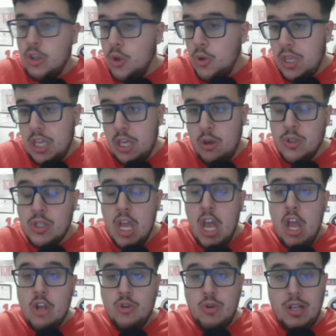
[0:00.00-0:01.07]
Luke Hughes
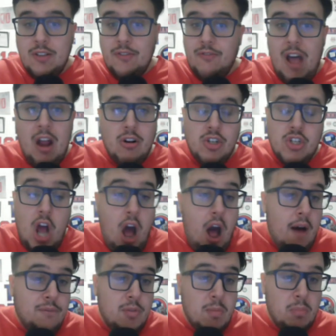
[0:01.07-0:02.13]
tries to fire a shot
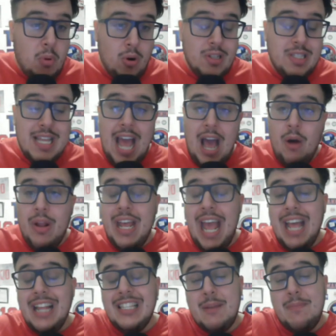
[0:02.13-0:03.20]
off the boards and out. It
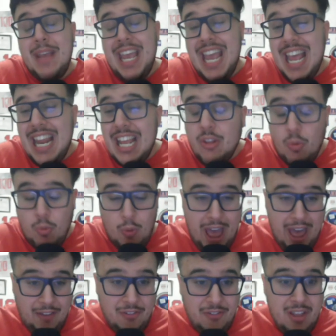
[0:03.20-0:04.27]
ends up hitting the
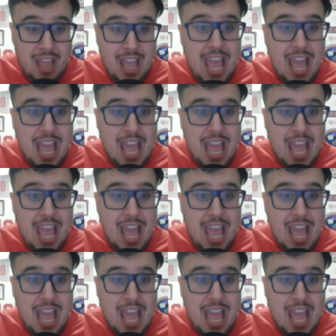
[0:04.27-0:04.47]
ref.